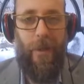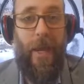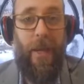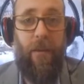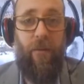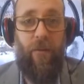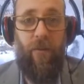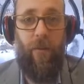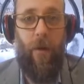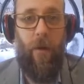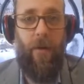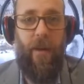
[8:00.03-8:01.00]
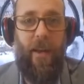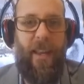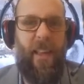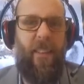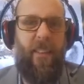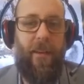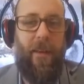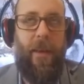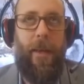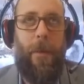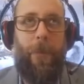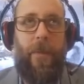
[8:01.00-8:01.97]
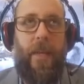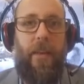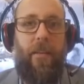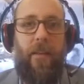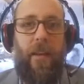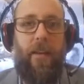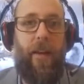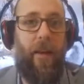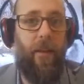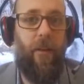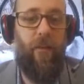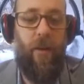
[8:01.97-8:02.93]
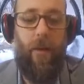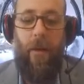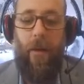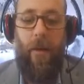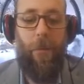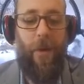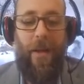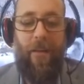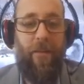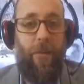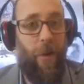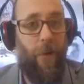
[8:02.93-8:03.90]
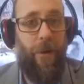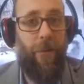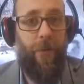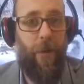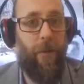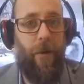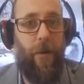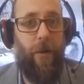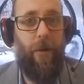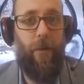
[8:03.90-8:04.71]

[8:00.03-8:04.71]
he's strong and he's he's intelligent, but he hasn't been around very long.